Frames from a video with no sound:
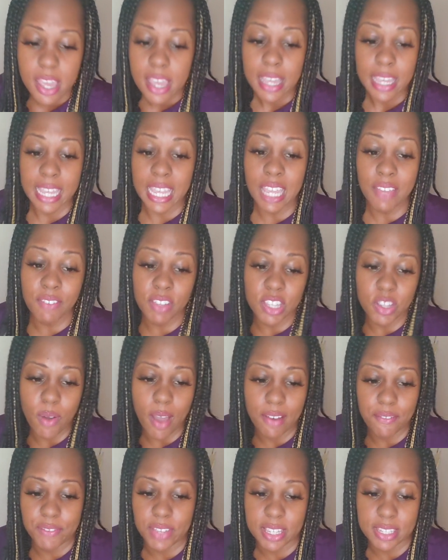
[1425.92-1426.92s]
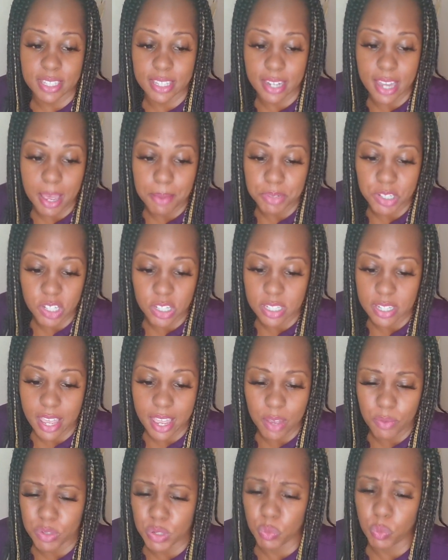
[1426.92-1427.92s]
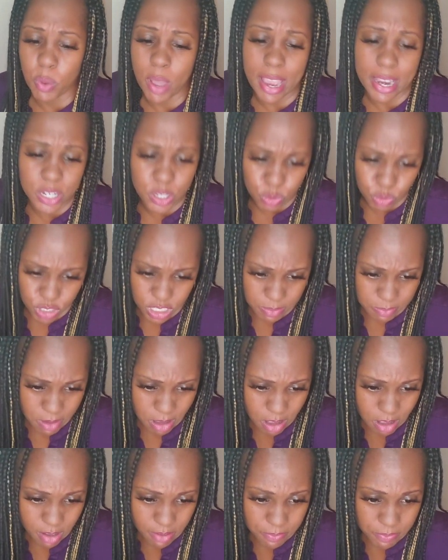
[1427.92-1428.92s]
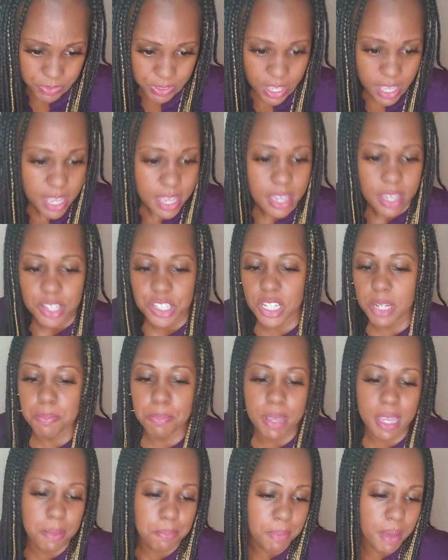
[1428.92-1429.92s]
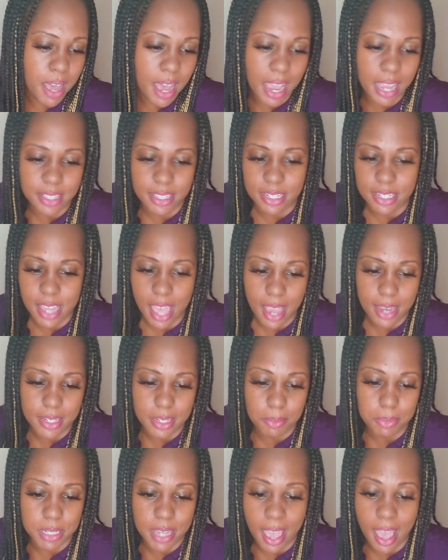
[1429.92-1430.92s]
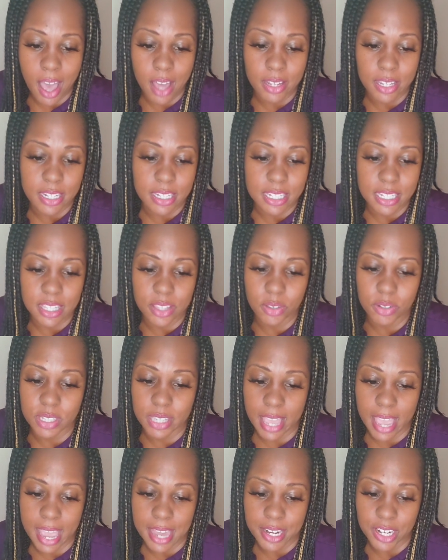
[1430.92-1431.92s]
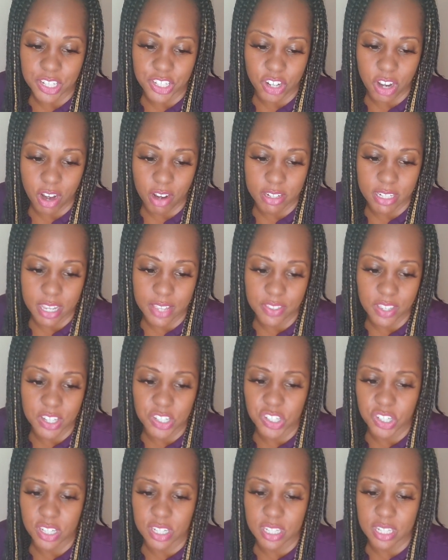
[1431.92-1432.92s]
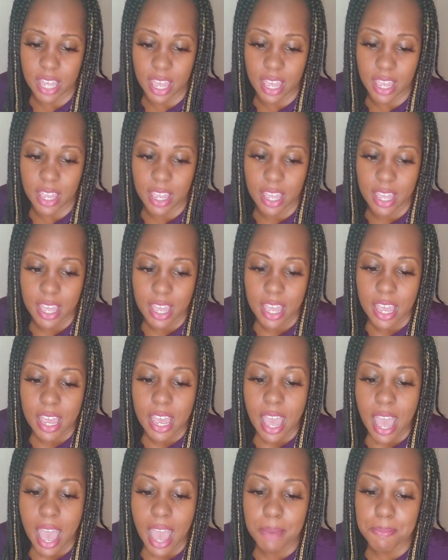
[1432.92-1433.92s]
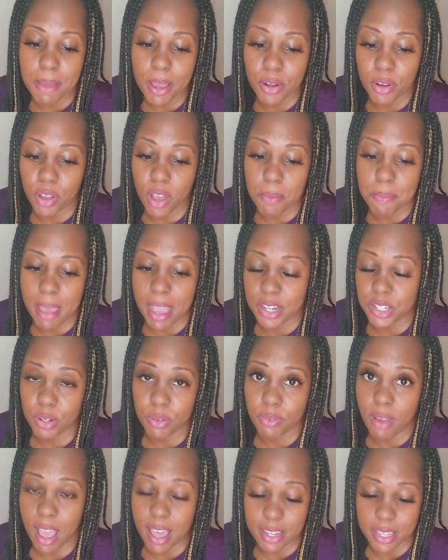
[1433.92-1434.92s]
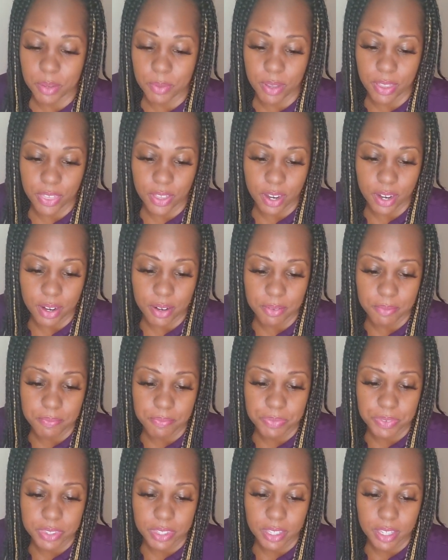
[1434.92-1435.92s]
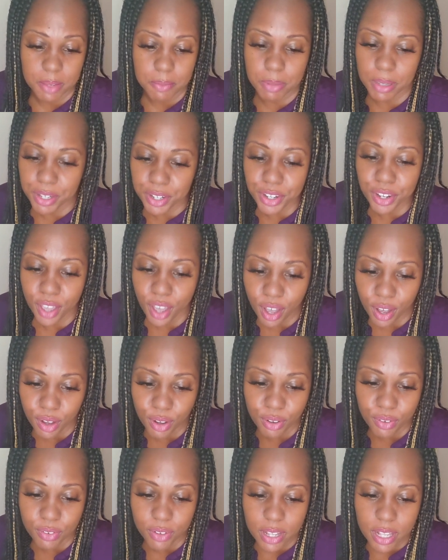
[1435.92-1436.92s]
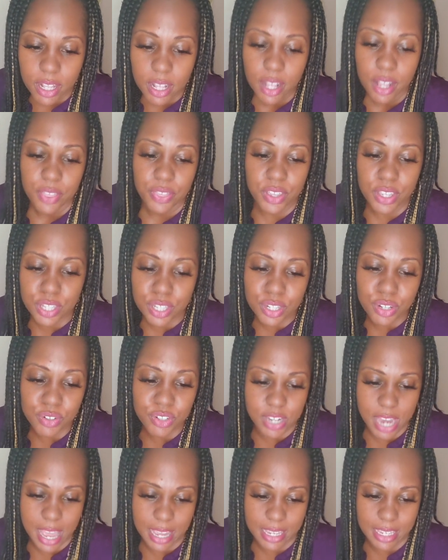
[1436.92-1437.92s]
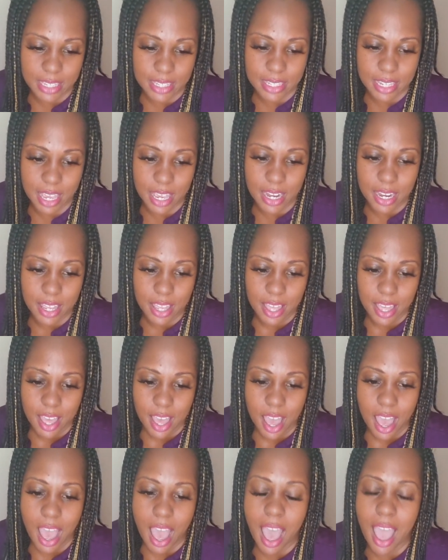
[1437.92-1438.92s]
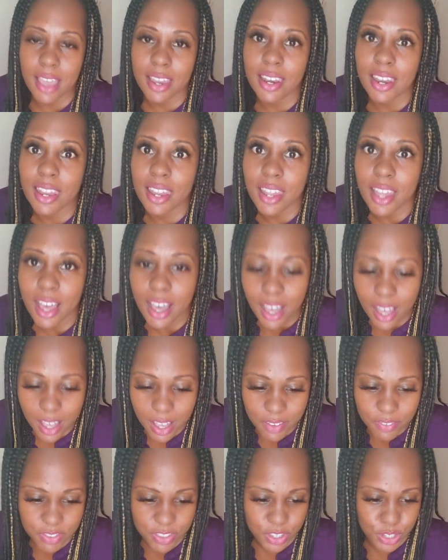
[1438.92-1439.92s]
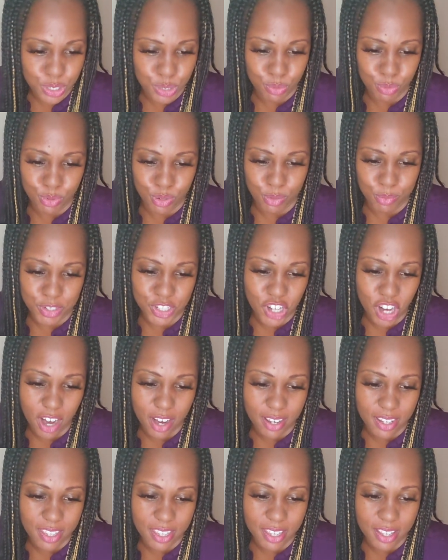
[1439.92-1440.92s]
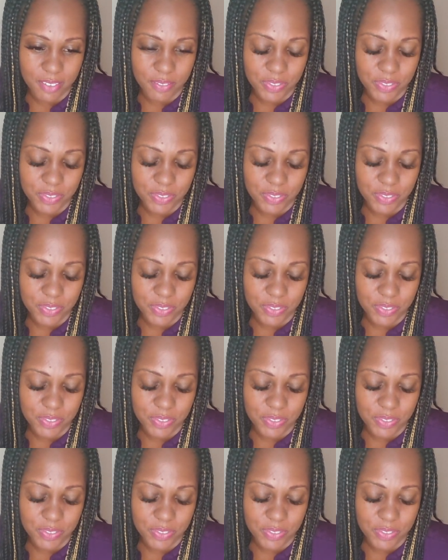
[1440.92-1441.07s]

Even though I'd fixed it up, she'd say it was way too small. She'd peek behind the tacked up towel and see those canning jars, and then she'd say, I'd better go back to Raleigh with her. But no, this new Jackie said, I love this room, Charlie.